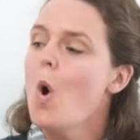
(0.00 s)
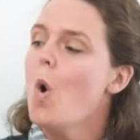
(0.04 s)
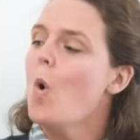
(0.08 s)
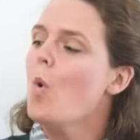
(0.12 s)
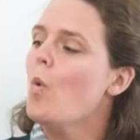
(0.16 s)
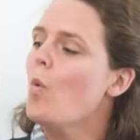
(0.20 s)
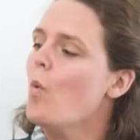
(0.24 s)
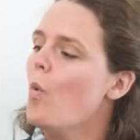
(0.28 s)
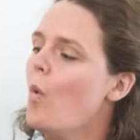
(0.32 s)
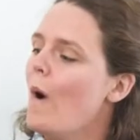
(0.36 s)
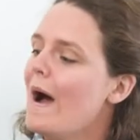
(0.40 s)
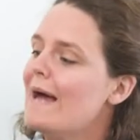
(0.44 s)

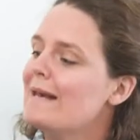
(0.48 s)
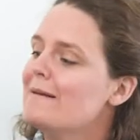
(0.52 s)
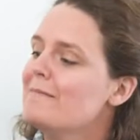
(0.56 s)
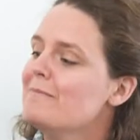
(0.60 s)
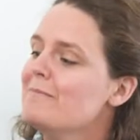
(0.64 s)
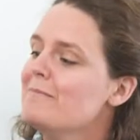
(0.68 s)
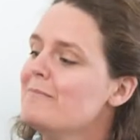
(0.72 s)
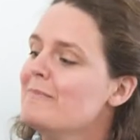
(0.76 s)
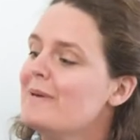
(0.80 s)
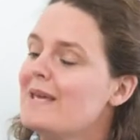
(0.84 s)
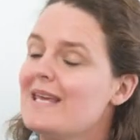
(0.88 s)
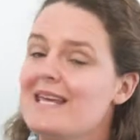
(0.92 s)

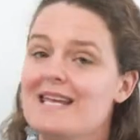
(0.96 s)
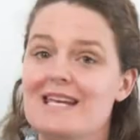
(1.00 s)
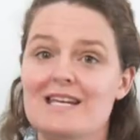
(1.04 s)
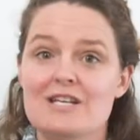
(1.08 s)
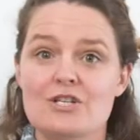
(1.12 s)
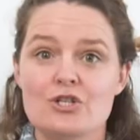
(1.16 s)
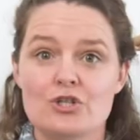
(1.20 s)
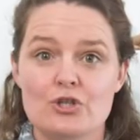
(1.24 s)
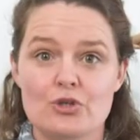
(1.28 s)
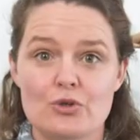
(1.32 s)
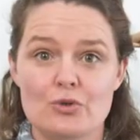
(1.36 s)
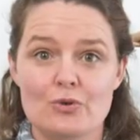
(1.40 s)
1
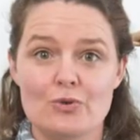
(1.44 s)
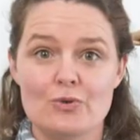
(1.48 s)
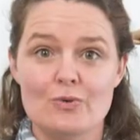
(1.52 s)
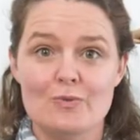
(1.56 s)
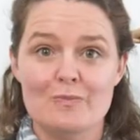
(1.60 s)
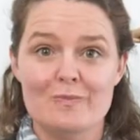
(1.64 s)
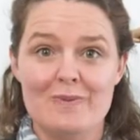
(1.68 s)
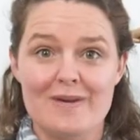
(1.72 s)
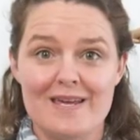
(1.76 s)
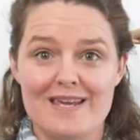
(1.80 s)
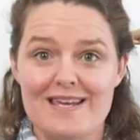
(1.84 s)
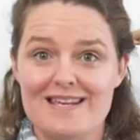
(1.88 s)
pea,
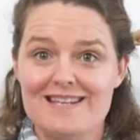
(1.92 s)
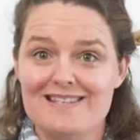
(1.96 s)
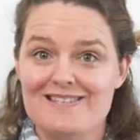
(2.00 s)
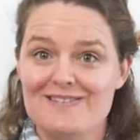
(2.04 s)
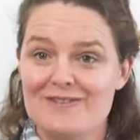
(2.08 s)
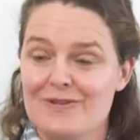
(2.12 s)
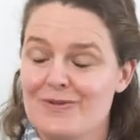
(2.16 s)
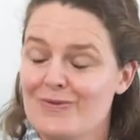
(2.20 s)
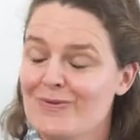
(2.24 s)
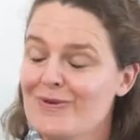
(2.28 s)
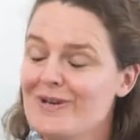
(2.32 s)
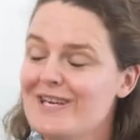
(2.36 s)
2 peas,
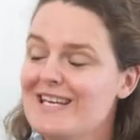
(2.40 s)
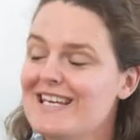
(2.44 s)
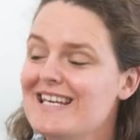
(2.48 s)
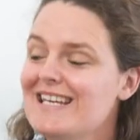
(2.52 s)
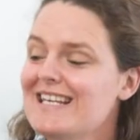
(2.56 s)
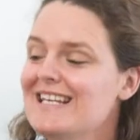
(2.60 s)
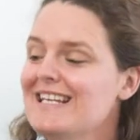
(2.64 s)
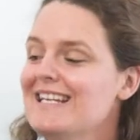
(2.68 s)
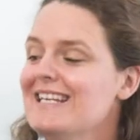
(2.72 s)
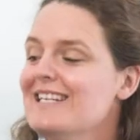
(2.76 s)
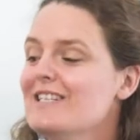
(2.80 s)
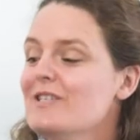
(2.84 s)

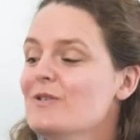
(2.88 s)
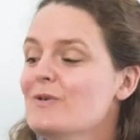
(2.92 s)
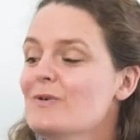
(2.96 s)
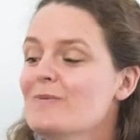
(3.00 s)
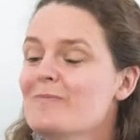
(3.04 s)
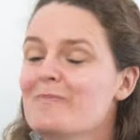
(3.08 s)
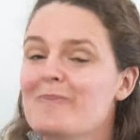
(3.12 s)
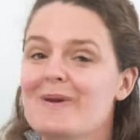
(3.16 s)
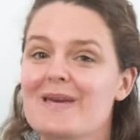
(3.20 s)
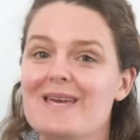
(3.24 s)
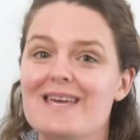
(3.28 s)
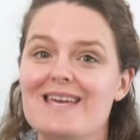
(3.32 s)
3 little
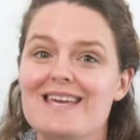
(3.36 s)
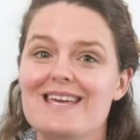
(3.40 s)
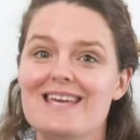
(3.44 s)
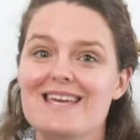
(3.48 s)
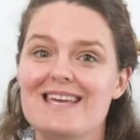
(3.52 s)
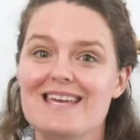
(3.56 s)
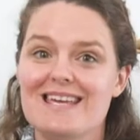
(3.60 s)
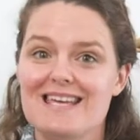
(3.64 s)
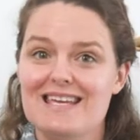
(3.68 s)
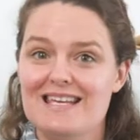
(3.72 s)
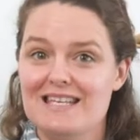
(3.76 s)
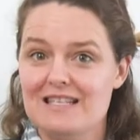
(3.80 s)

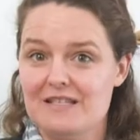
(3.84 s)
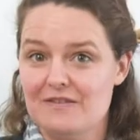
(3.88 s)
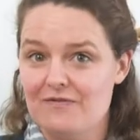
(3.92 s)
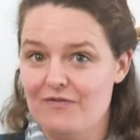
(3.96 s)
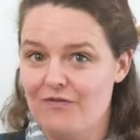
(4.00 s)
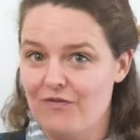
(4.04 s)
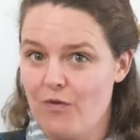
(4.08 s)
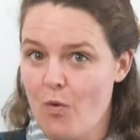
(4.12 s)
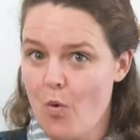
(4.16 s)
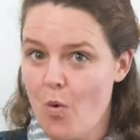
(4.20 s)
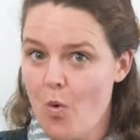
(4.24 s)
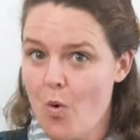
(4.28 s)
peas,
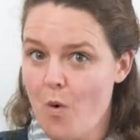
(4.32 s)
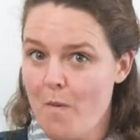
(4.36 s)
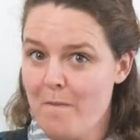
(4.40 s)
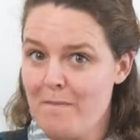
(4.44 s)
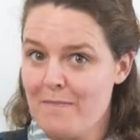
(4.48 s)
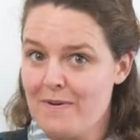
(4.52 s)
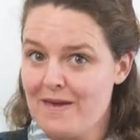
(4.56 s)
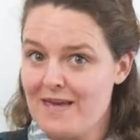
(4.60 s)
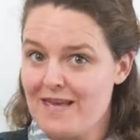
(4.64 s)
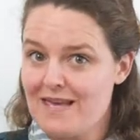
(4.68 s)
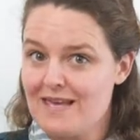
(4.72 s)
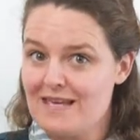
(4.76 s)

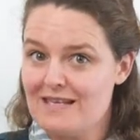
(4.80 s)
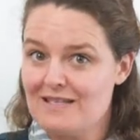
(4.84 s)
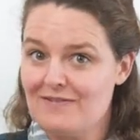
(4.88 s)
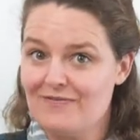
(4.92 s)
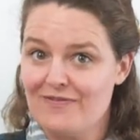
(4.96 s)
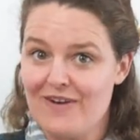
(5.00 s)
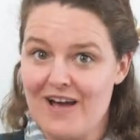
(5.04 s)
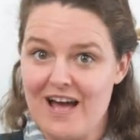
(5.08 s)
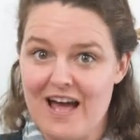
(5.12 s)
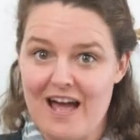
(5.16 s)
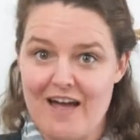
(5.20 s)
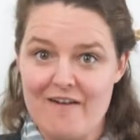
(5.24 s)
4 peas,
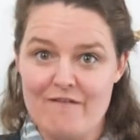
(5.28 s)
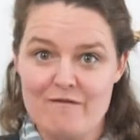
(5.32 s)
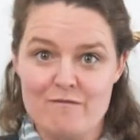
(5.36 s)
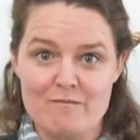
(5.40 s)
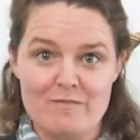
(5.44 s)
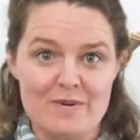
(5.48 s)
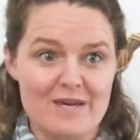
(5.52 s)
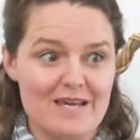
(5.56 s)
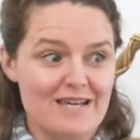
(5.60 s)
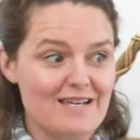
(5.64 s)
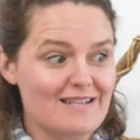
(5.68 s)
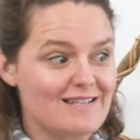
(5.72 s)

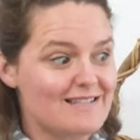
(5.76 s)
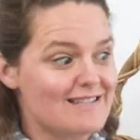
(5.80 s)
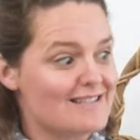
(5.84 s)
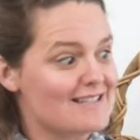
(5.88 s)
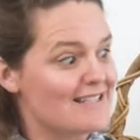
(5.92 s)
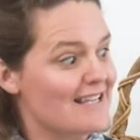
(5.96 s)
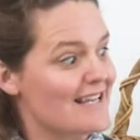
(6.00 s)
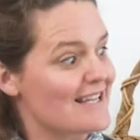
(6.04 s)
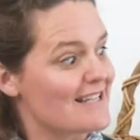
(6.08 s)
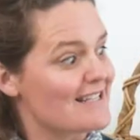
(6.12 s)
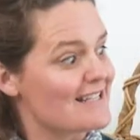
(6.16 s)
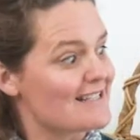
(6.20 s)
5 peas,
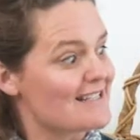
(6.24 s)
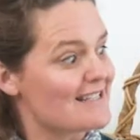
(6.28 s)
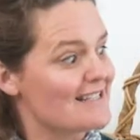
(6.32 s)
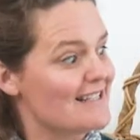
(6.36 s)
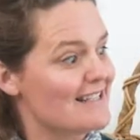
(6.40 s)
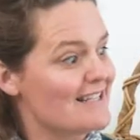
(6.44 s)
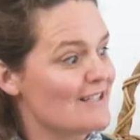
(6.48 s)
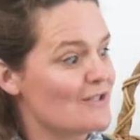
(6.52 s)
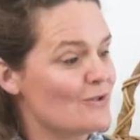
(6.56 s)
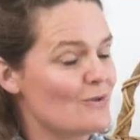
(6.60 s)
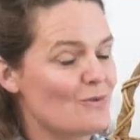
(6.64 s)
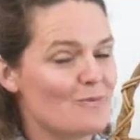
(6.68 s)
6
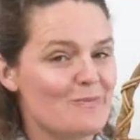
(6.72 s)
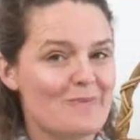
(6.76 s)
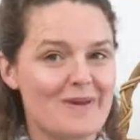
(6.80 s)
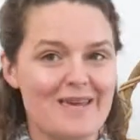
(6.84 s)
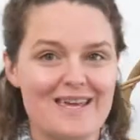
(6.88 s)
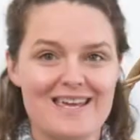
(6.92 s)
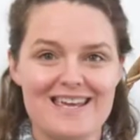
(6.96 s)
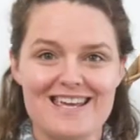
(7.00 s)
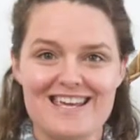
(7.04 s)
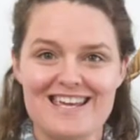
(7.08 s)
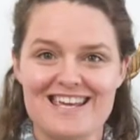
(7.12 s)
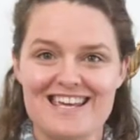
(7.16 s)
little
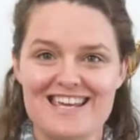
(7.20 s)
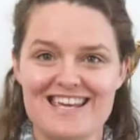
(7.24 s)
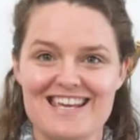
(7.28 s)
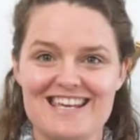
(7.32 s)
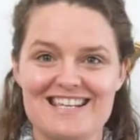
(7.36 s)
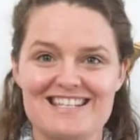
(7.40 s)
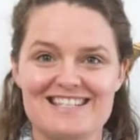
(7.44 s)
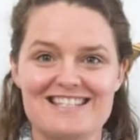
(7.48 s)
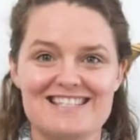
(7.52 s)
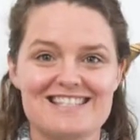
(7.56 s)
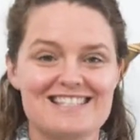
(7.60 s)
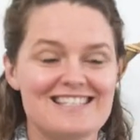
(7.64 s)

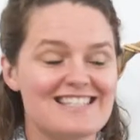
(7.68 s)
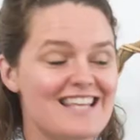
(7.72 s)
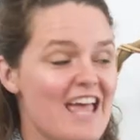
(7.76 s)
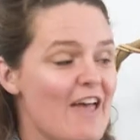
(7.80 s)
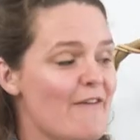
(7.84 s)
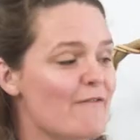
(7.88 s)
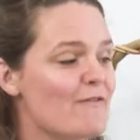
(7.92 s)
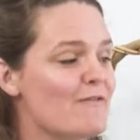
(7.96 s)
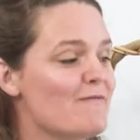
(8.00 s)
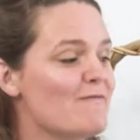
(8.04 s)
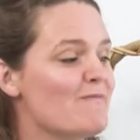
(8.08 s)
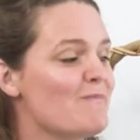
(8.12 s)
peas,
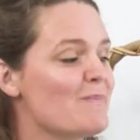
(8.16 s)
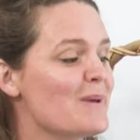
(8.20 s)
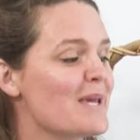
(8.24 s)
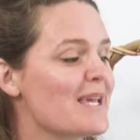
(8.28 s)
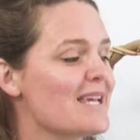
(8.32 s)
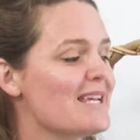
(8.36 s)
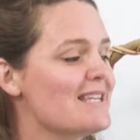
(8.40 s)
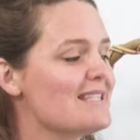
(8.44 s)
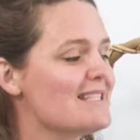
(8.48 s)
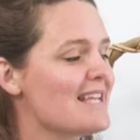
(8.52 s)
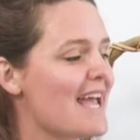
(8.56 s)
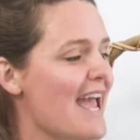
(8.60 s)
7
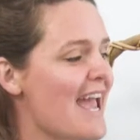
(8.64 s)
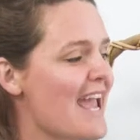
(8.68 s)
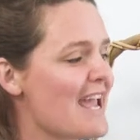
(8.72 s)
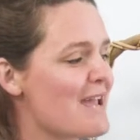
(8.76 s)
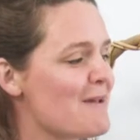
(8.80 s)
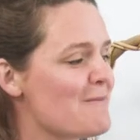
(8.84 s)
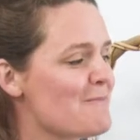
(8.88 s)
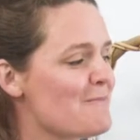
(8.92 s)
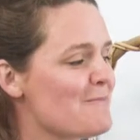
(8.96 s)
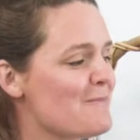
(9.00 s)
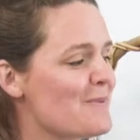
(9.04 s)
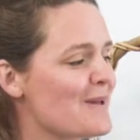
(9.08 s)
peas,
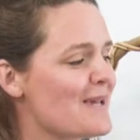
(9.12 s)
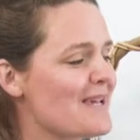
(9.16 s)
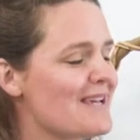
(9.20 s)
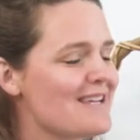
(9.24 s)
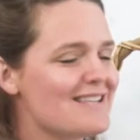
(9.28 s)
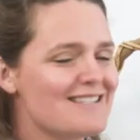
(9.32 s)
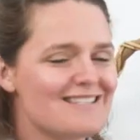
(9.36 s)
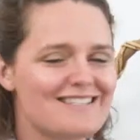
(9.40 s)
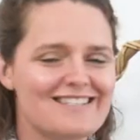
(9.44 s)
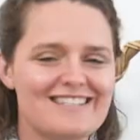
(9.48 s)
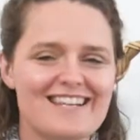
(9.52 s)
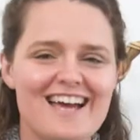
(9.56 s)
8
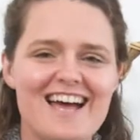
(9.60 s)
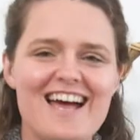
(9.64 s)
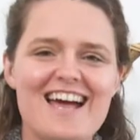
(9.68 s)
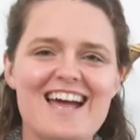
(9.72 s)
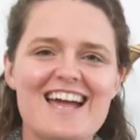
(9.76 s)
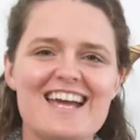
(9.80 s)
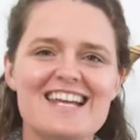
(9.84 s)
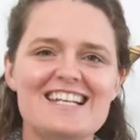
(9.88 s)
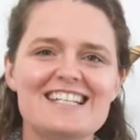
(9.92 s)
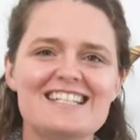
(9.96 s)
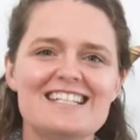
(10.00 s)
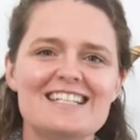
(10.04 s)
peas,
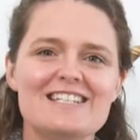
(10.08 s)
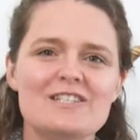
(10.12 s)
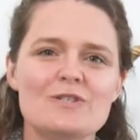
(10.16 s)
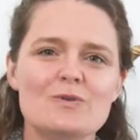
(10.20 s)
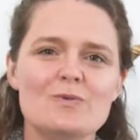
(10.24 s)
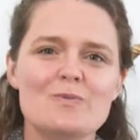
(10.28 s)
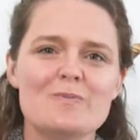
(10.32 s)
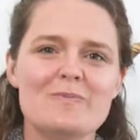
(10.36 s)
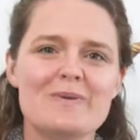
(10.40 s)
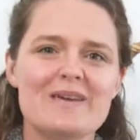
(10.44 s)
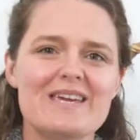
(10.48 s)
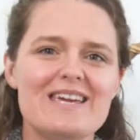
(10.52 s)
9
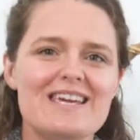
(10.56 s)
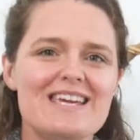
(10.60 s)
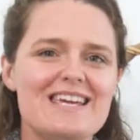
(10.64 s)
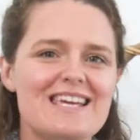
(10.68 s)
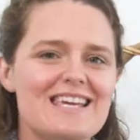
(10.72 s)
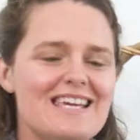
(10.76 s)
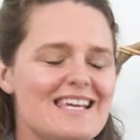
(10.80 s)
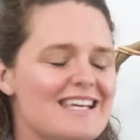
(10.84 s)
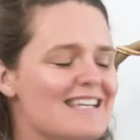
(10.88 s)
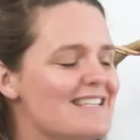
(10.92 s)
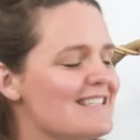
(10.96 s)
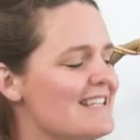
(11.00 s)
little
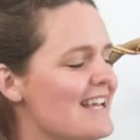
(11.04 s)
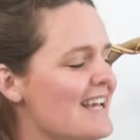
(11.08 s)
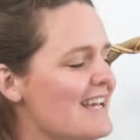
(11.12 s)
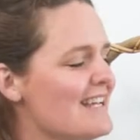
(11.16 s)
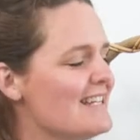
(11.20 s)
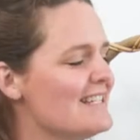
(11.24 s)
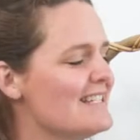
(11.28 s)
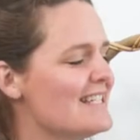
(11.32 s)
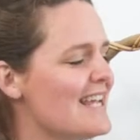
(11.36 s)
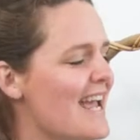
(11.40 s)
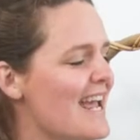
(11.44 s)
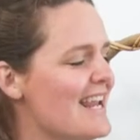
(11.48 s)
peas,
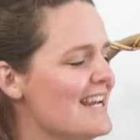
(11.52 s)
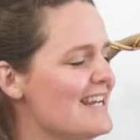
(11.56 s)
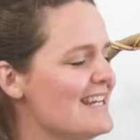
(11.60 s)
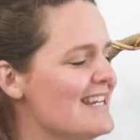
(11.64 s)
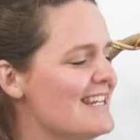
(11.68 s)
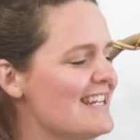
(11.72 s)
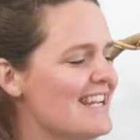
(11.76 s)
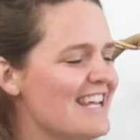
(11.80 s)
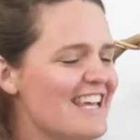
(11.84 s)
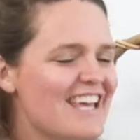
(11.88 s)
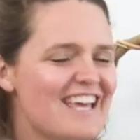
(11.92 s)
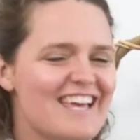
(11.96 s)
10
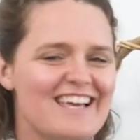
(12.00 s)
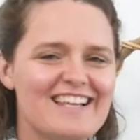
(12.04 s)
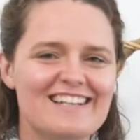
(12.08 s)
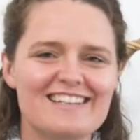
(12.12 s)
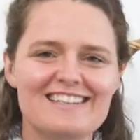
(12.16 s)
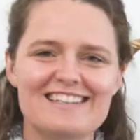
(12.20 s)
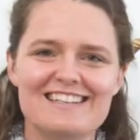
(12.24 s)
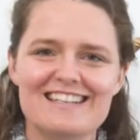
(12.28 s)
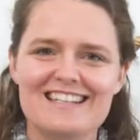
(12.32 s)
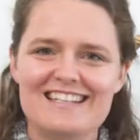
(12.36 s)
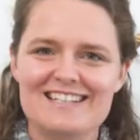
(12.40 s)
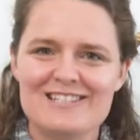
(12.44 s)

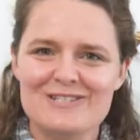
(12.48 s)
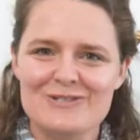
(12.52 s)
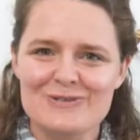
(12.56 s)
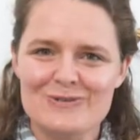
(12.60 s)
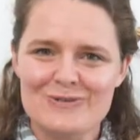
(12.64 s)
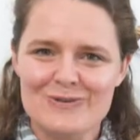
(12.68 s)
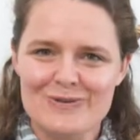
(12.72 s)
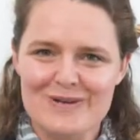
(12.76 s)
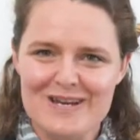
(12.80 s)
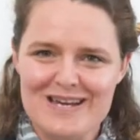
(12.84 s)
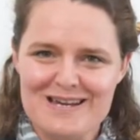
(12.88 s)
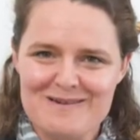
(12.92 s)
little
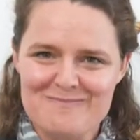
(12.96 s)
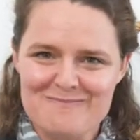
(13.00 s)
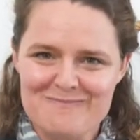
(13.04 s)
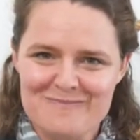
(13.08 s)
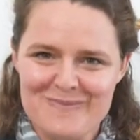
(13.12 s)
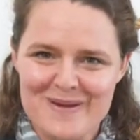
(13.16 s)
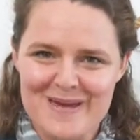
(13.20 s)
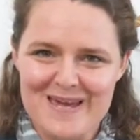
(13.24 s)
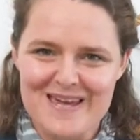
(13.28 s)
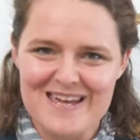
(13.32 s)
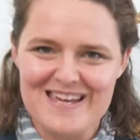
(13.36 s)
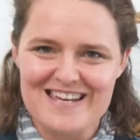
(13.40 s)
green
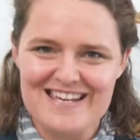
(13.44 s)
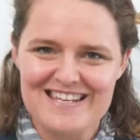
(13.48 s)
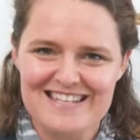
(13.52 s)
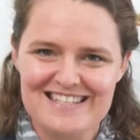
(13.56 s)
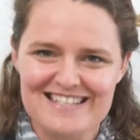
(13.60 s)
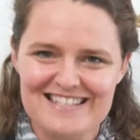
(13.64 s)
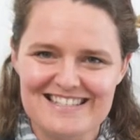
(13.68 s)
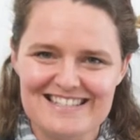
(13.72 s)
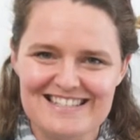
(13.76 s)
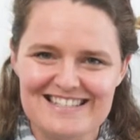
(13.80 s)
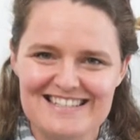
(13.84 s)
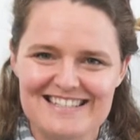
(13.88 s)

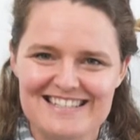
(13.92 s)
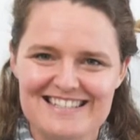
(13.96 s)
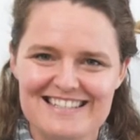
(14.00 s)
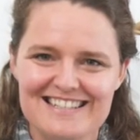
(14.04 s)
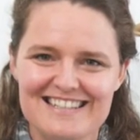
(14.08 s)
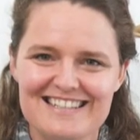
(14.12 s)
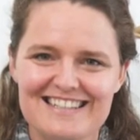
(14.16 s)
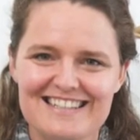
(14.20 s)
peas.